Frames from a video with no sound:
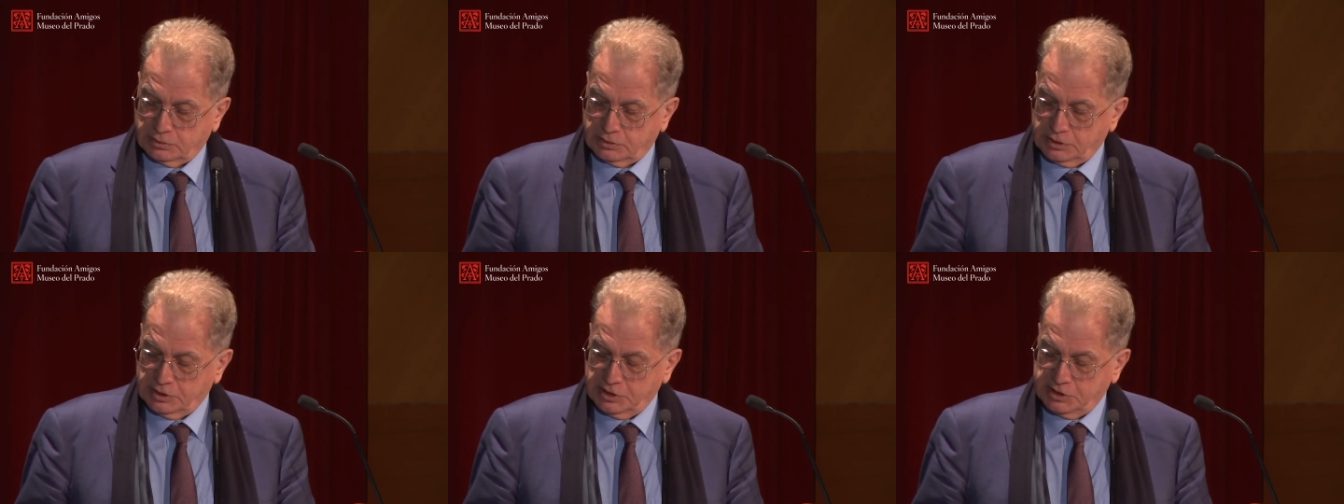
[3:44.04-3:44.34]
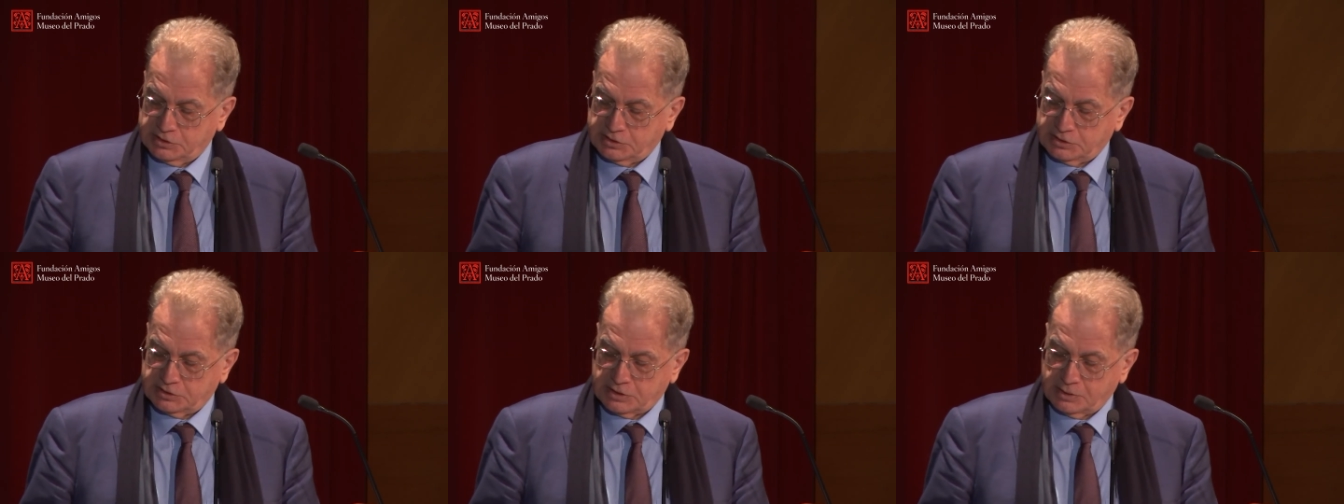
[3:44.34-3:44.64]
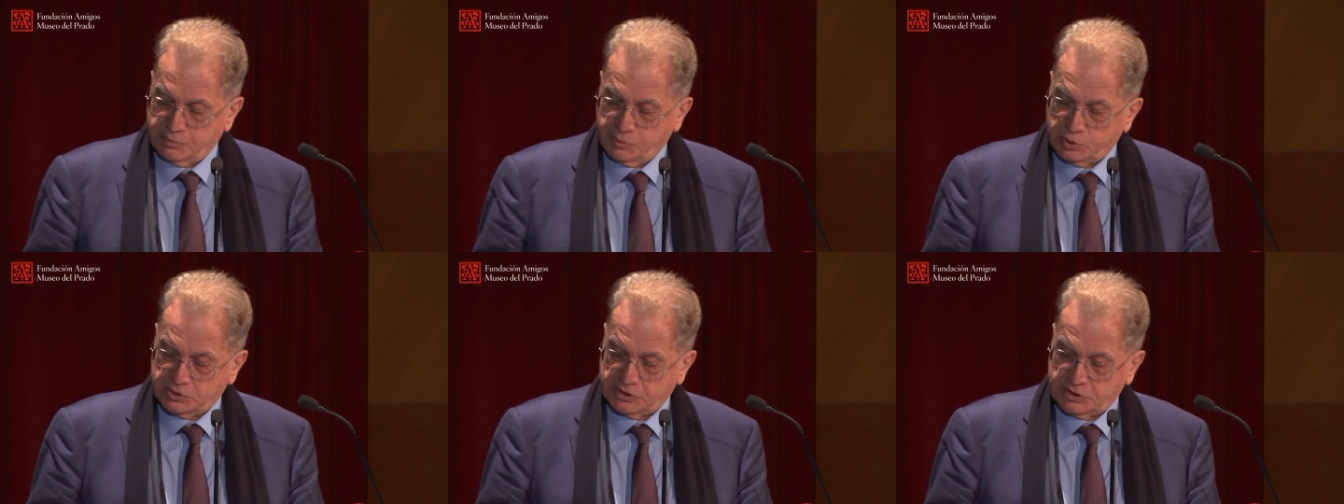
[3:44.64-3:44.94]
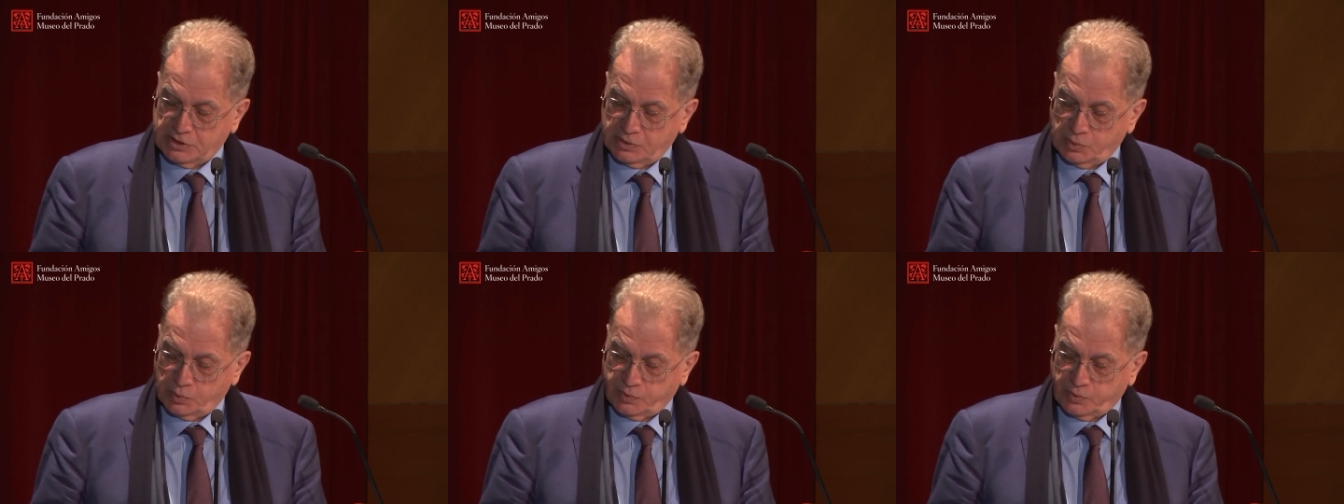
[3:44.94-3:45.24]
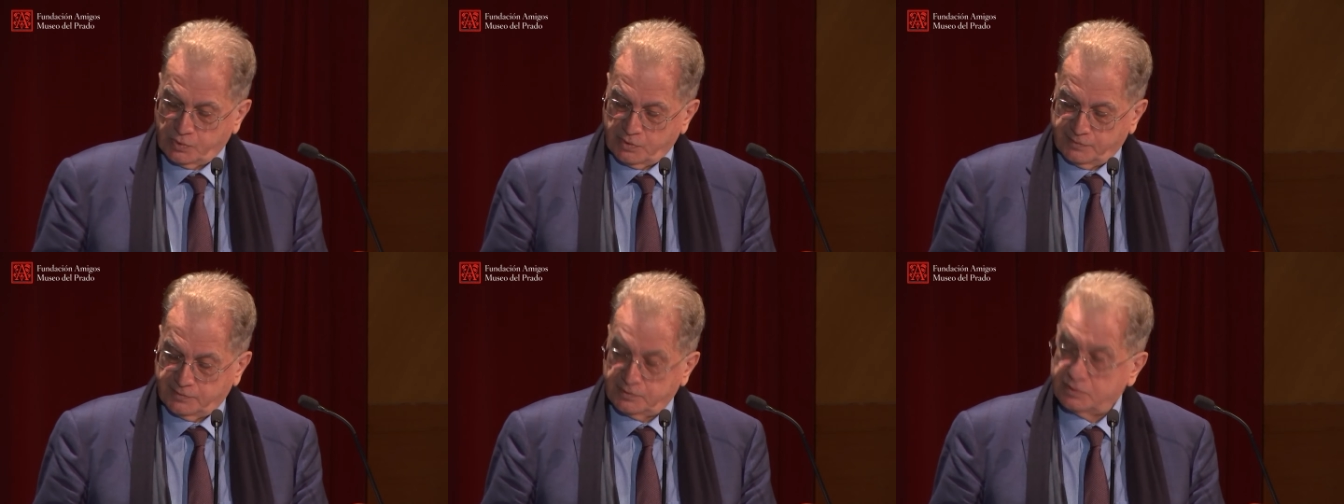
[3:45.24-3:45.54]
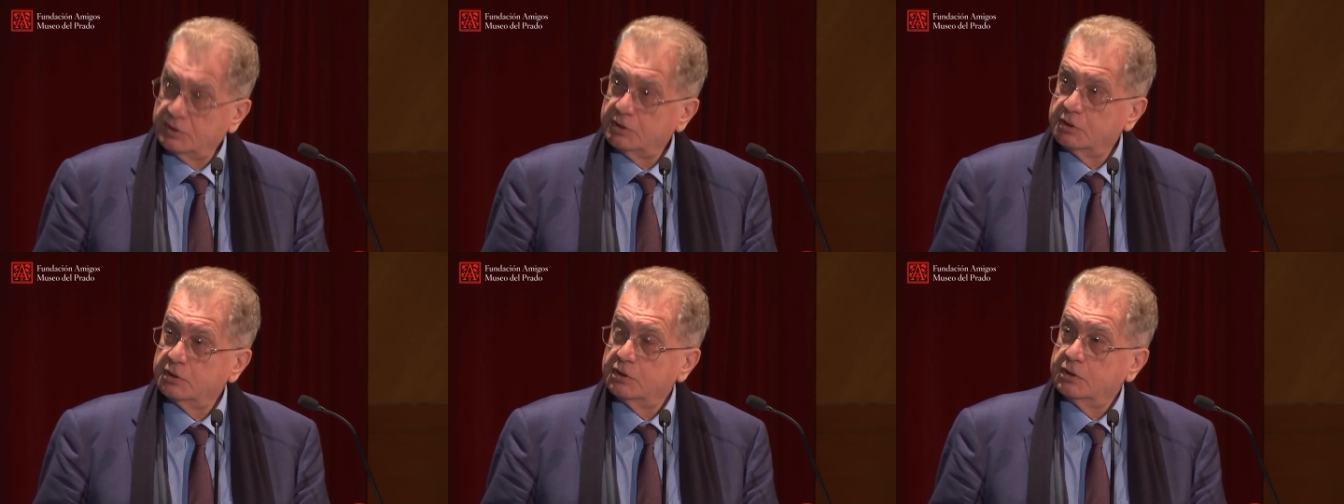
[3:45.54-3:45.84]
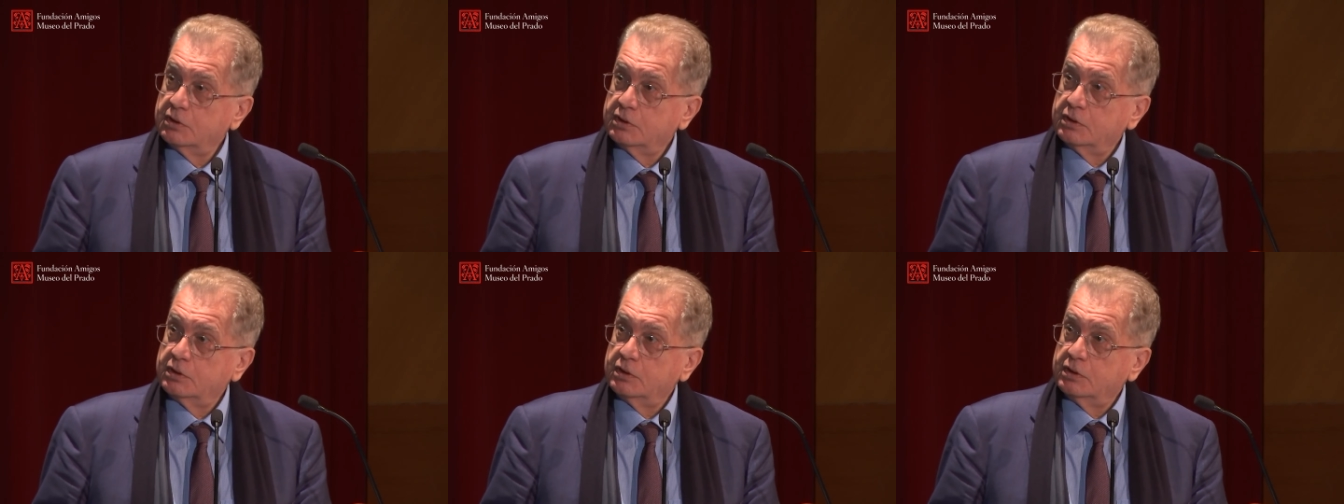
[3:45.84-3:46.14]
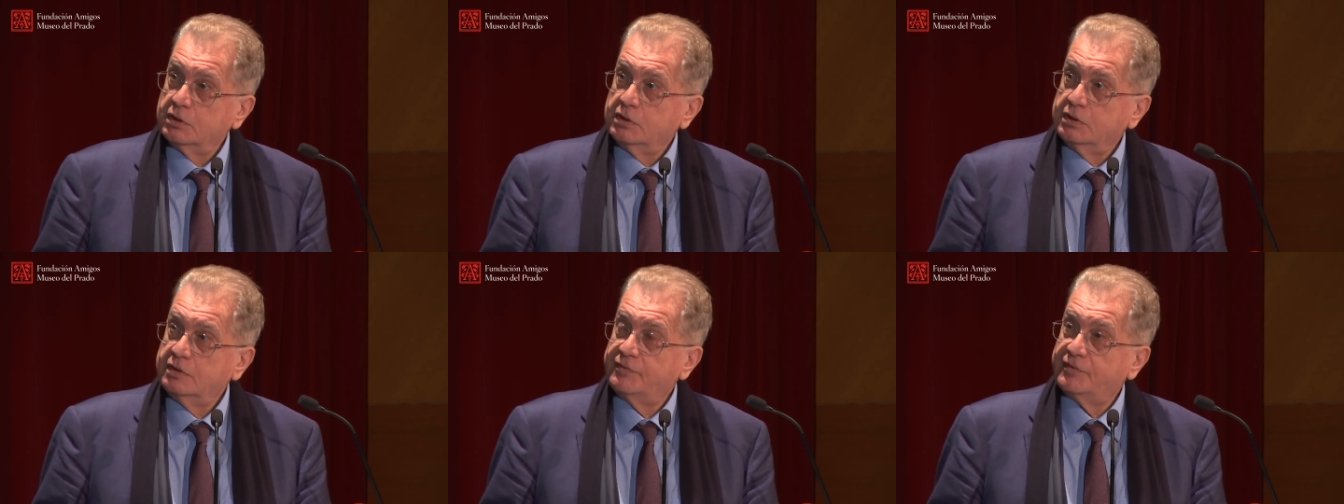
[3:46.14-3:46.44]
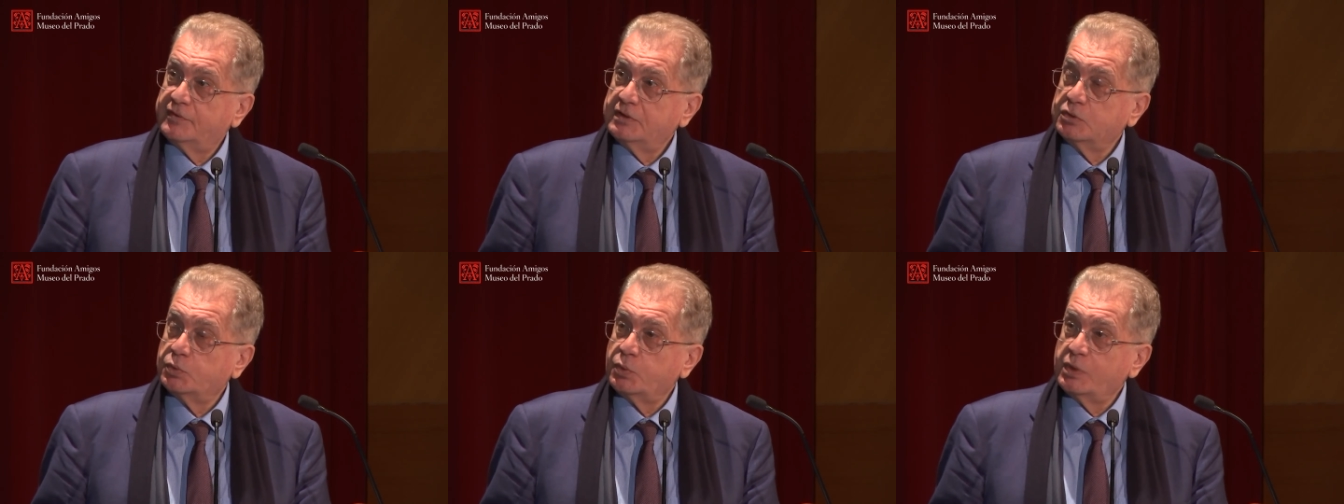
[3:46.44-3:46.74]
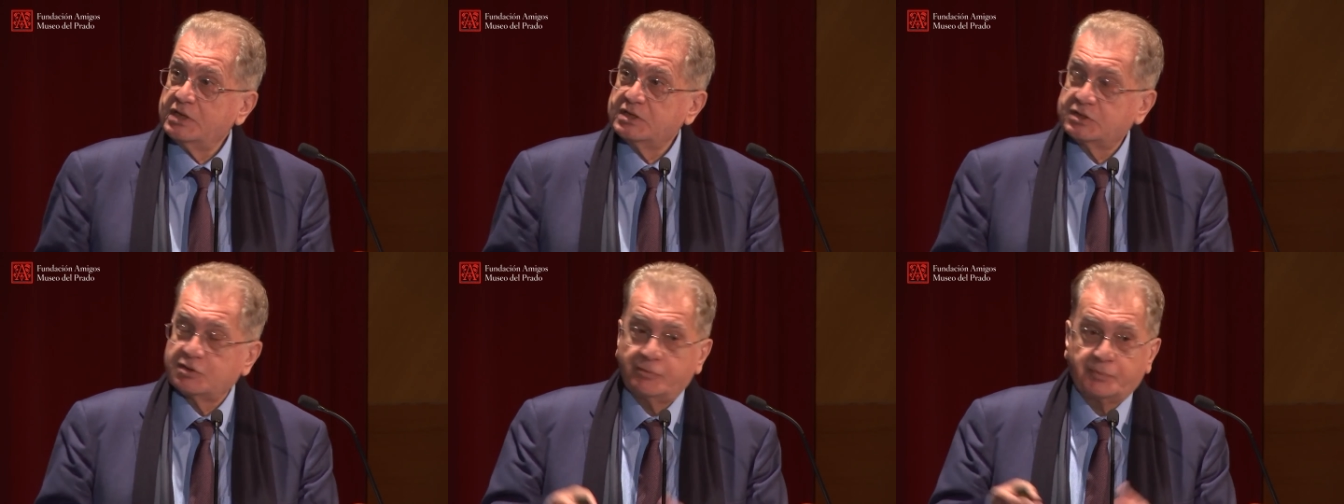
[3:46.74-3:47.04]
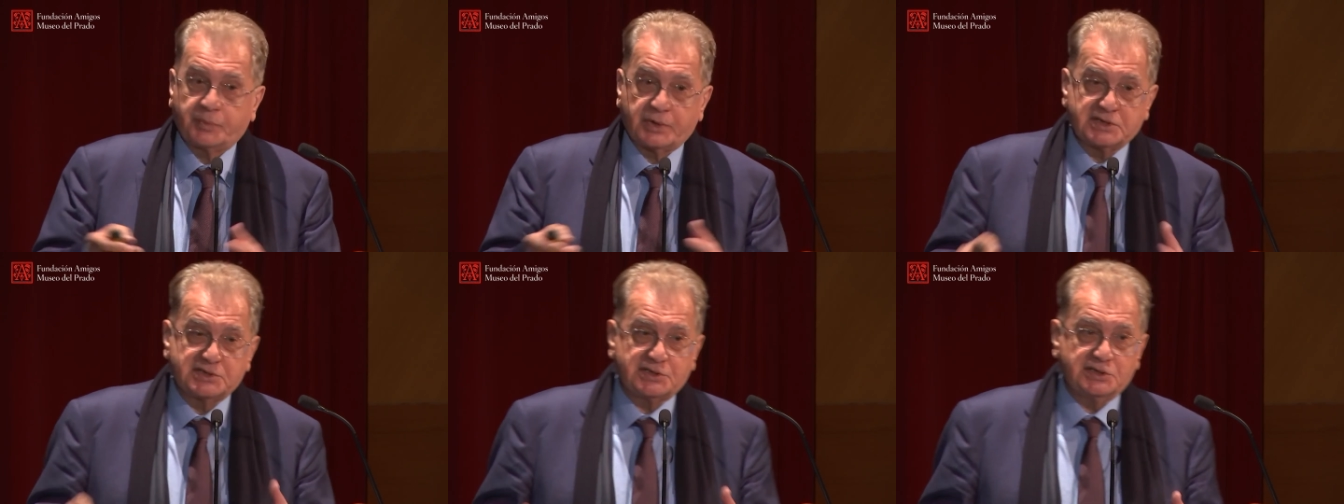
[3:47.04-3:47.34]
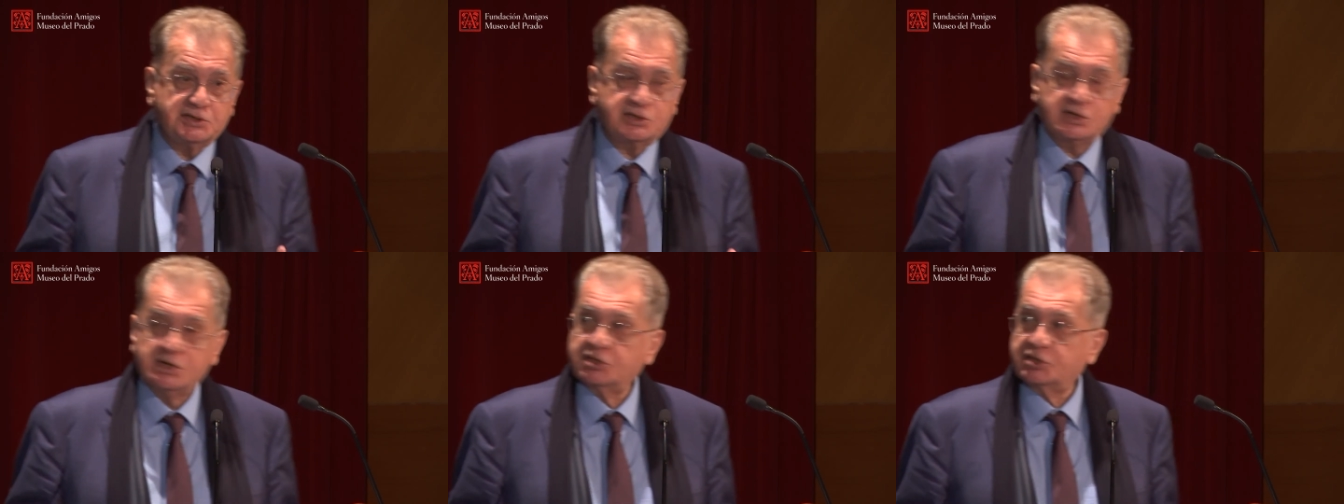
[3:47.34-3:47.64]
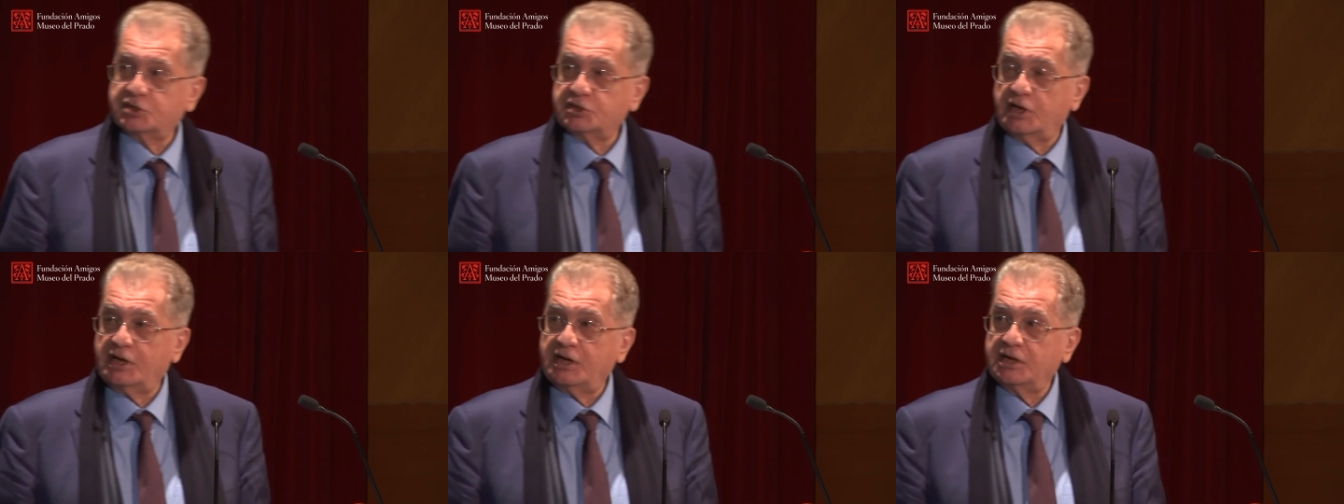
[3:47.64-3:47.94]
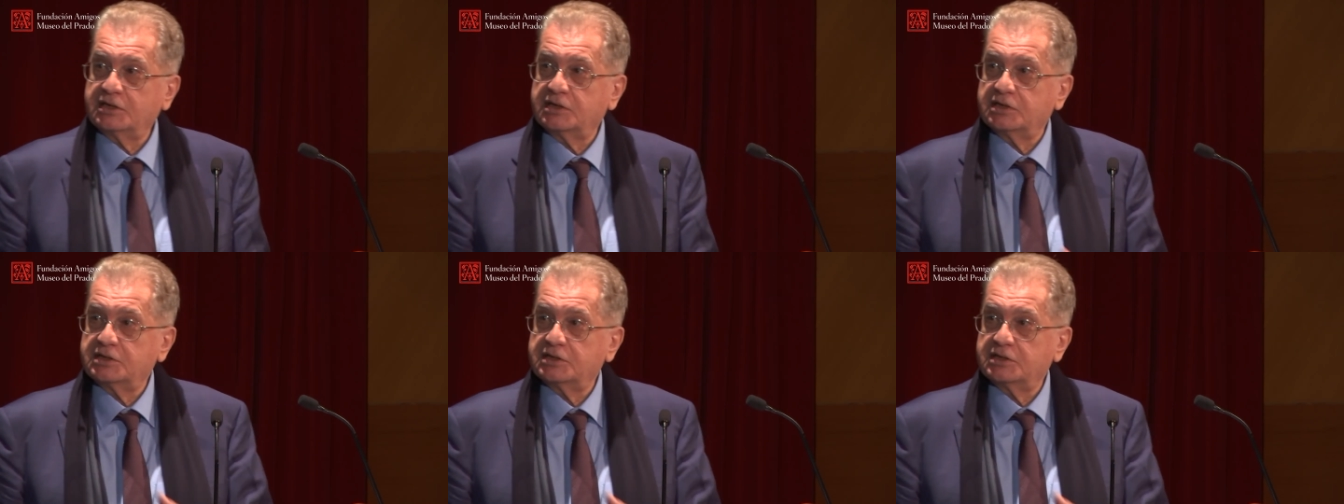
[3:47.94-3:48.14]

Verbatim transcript: is a museum of different ways of presentation art.